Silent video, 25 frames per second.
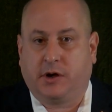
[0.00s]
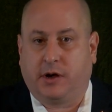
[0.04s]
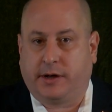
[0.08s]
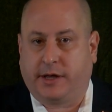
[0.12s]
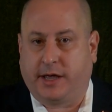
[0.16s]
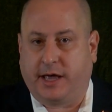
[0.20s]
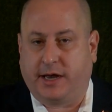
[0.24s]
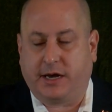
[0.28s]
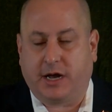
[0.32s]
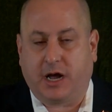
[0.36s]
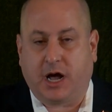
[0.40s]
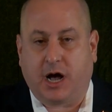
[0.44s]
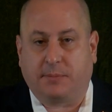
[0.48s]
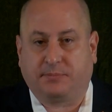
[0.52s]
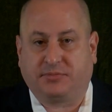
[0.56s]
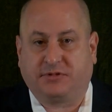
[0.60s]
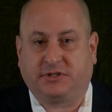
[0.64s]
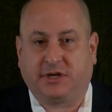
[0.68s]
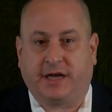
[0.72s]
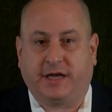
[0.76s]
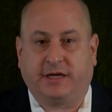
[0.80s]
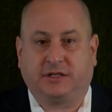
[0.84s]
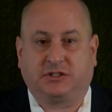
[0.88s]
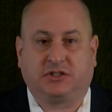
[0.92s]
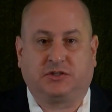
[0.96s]
getting
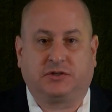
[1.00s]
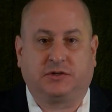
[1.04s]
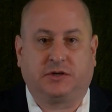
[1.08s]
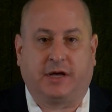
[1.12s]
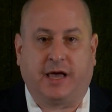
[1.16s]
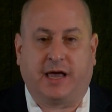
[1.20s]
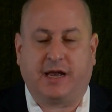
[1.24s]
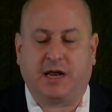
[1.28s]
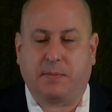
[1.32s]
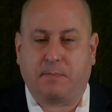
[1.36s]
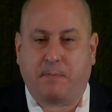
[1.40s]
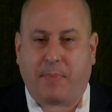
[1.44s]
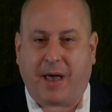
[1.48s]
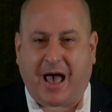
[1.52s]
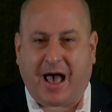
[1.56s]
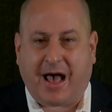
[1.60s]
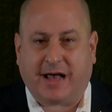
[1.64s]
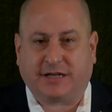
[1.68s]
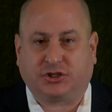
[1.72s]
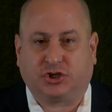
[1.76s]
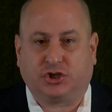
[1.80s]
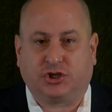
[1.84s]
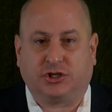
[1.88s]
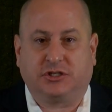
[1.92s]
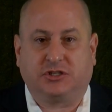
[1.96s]
updates, getting
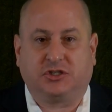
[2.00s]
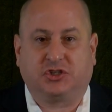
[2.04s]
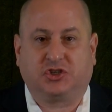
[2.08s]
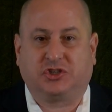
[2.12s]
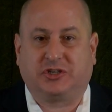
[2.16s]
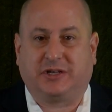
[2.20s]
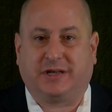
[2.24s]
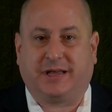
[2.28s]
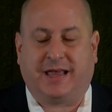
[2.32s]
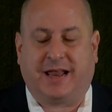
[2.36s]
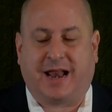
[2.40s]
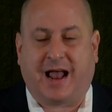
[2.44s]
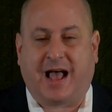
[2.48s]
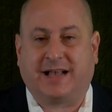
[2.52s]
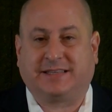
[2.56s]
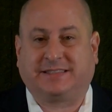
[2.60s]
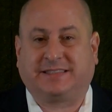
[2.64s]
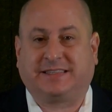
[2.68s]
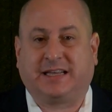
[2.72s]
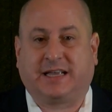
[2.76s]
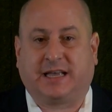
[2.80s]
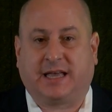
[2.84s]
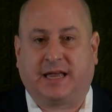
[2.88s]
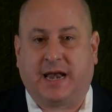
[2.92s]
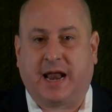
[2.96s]
patches. It has
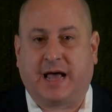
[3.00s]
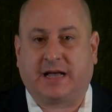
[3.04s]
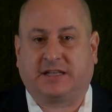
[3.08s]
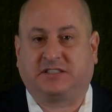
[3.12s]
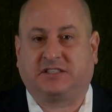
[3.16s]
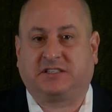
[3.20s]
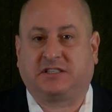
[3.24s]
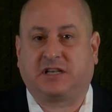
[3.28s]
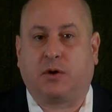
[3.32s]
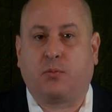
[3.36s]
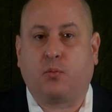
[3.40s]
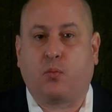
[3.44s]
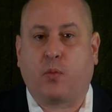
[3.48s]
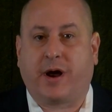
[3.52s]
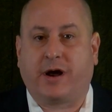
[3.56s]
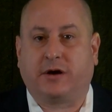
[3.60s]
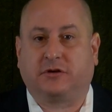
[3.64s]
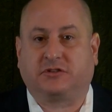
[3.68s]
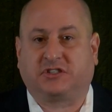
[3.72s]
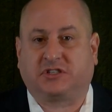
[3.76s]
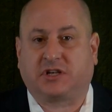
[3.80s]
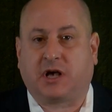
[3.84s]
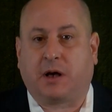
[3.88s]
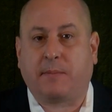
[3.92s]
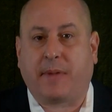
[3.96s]
to connect somewhere,
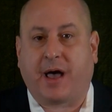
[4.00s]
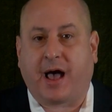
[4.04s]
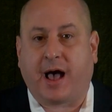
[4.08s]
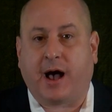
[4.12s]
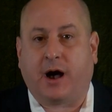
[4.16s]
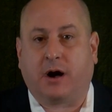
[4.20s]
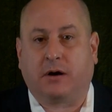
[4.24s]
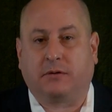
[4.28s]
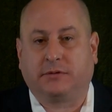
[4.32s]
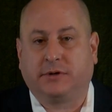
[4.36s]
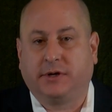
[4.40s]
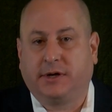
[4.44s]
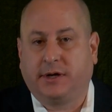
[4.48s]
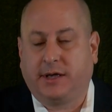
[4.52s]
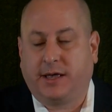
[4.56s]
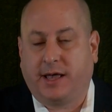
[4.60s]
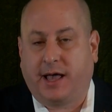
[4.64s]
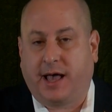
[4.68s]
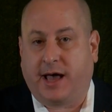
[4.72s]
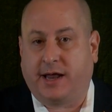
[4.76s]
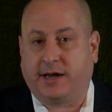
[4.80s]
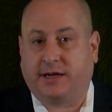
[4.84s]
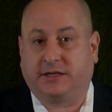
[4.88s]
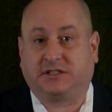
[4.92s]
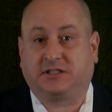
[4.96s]
somehow,
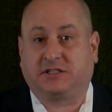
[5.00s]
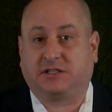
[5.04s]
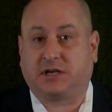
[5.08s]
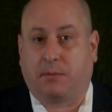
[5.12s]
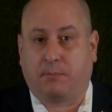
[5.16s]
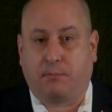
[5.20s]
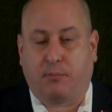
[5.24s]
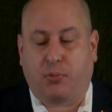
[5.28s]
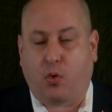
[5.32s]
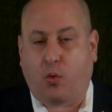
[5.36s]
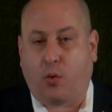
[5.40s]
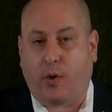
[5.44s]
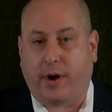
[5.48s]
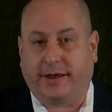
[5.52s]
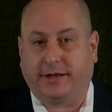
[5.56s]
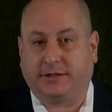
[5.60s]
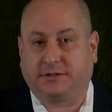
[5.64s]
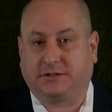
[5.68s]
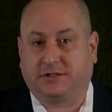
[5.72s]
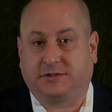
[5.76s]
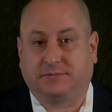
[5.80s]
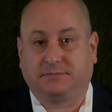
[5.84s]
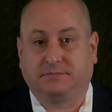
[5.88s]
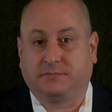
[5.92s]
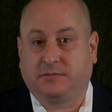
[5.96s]
and at some
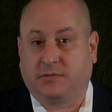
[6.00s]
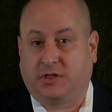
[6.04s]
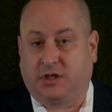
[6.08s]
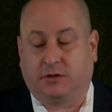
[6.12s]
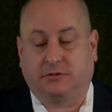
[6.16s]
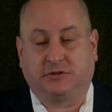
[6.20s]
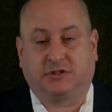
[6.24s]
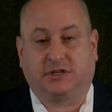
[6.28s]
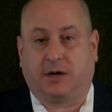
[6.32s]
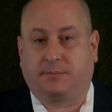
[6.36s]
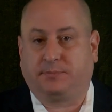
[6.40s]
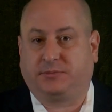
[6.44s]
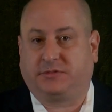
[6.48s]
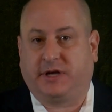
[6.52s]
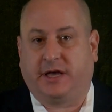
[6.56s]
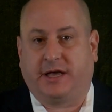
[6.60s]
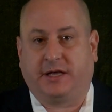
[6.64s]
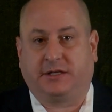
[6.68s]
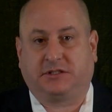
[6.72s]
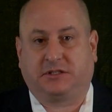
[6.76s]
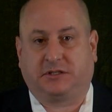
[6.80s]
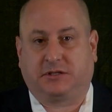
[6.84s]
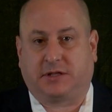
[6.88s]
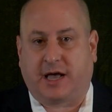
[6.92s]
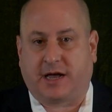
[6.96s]
point, those
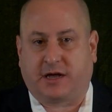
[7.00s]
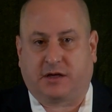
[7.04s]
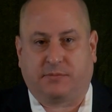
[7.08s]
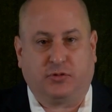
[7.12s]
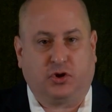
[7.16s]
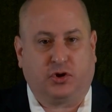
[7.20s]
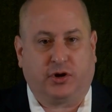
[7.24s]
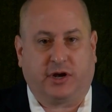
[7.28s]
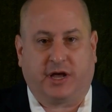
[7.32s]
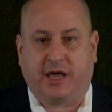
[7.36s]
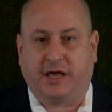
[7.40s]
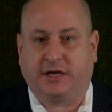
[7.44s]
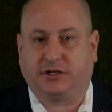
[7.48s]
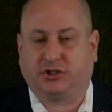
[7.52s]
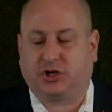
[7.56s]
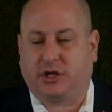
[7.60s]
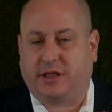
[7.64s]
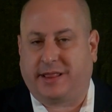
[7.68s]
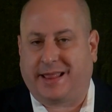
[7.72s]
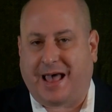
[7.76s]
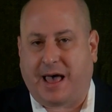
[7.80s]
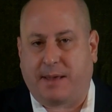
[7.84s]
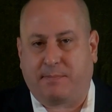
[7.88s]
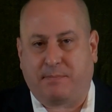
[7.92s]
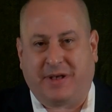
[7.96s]
updates, that
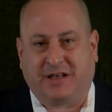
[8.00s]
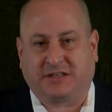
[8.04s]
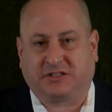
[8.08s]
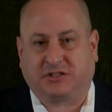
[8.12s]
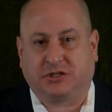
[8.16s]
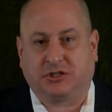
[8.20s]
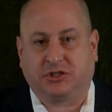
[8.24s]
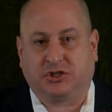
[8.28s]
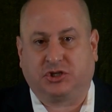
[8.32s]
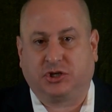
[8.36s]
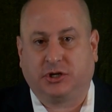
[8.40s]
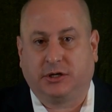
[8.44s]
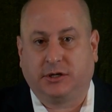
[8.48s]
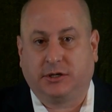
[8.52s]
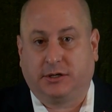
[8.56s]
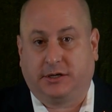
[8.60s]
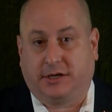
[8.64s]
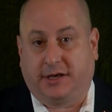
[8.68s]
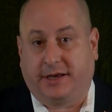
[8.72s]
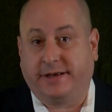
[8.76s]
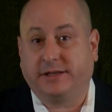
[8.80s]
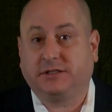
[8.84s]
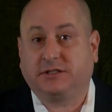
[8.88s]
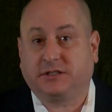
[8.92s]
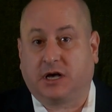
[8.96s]
communication, that message
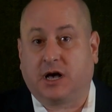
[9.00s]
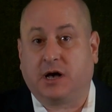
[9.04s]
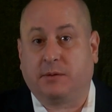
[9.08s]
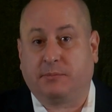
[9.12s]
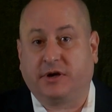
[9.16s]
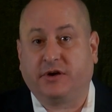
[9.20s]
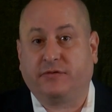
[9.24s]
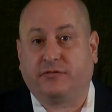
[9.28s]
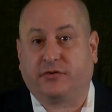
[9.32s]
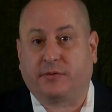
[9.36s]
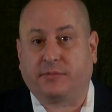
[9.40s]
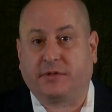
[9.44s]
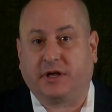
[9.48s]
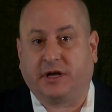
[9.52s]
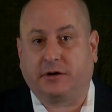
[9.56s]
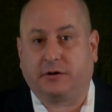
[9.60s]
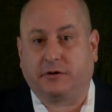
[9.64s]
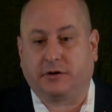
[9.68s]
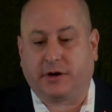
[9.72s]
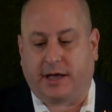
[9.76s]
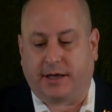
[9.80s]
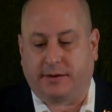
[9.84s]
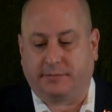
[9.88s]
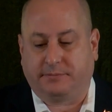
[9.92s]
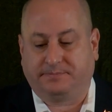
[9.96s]
is coming from the
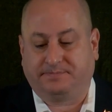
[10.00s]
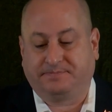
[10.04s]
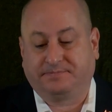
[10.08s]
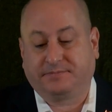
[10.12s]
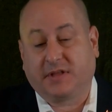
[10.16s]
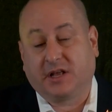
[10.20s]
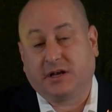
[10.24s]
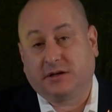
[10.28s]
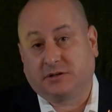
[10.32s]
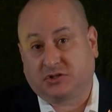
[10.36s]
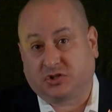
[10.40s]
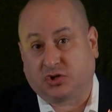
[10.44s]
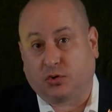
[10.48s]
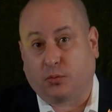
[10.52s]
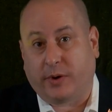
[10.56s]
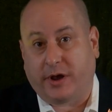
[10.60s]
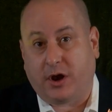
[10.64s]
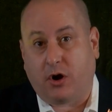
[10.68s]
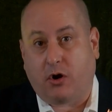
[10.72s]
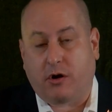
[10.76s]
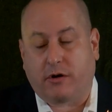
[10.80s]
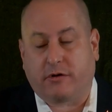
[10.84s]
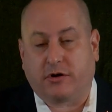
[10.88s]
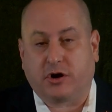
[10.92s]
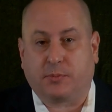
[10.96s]
internet. So we
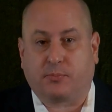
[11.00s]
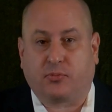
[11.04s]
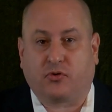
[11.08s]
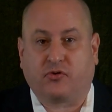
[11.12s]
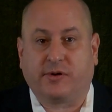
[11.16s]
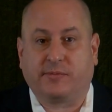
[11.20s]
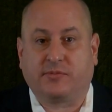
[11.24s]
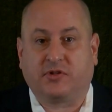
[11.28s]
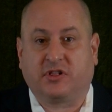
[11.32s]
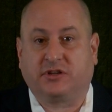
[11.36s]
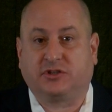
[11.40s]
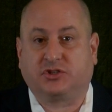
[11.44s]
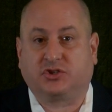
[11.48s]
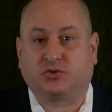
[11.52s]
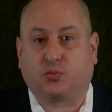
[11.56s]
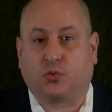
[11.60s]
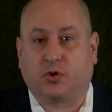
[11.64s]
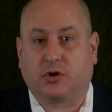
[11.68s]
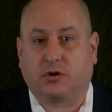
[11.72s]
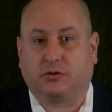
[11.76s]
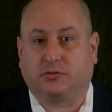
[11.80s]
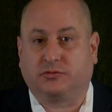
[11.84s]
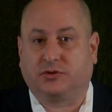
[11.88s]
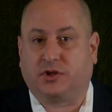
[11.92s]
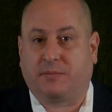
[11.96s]
are in a perimeterless
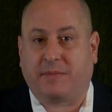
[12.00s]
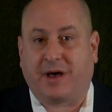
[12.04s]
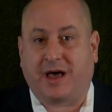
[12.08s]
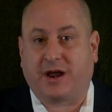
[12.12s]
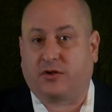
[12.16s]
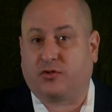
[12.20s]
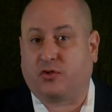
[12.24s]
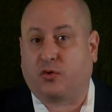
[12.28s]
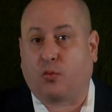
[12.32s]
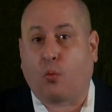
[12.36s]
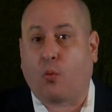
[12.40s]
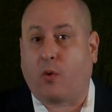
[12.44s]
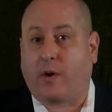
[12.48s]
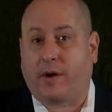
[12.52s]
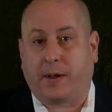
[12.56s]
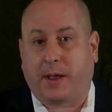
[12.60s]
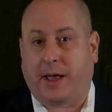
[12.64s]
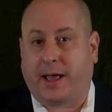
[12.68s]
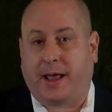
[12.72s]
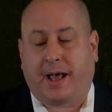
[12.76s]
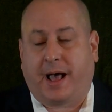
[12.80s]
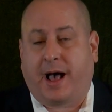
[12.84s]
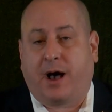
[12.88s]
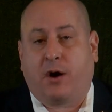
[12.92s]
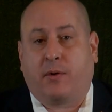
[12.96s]
world, no matter
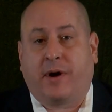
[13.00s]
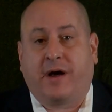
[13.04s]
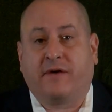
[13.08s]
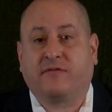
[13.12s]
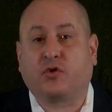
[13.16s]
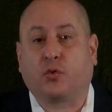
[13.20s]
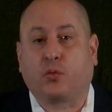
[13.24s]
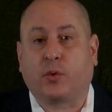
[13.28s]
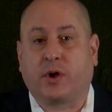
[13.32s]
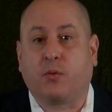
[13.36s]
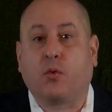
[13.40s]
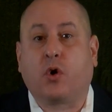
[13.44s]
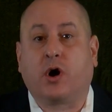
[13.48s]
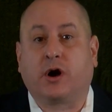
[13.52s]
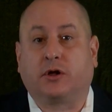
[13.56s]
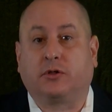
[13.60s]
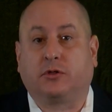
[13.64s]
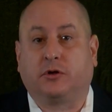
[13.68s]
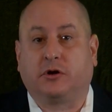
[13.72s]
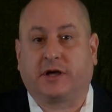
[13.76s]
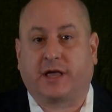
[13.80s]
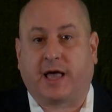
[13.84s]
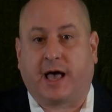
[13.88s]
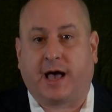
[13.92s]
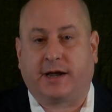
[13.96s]
however we want to
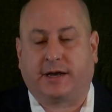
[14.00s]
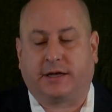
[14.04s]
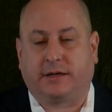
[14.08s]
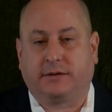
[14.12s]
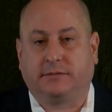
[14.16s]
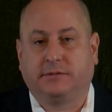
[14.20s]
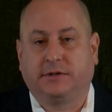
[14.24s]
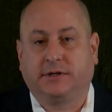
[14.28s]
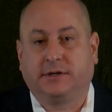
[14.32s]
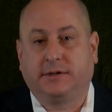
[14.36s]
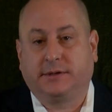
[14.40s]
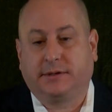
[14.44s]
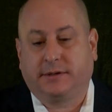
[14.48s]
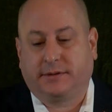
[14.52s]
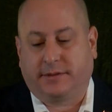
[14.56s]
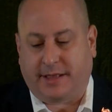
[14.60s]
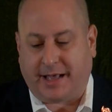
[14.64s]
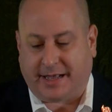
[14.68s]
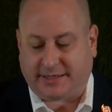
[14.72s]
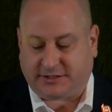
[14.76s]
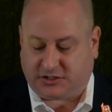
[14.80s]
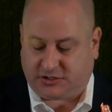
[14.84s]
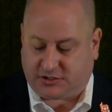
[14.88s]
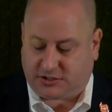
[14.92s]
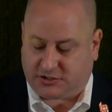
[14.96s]
look at it.
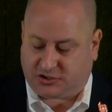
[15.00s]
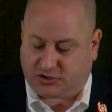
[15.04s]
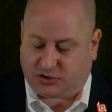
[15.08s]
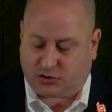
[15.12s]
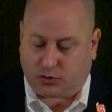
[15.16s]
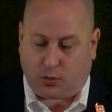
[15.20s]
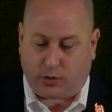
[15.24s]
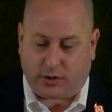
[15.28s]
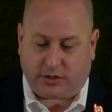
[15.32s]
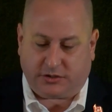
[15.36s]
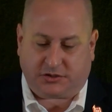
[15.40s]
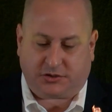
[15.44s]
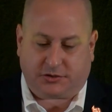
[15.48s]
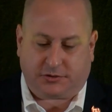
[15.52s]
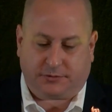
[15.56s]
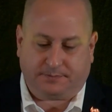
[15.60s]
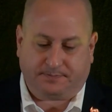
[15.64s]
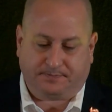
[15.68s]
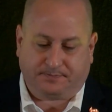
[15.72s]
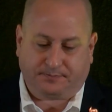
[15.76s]
That's the source.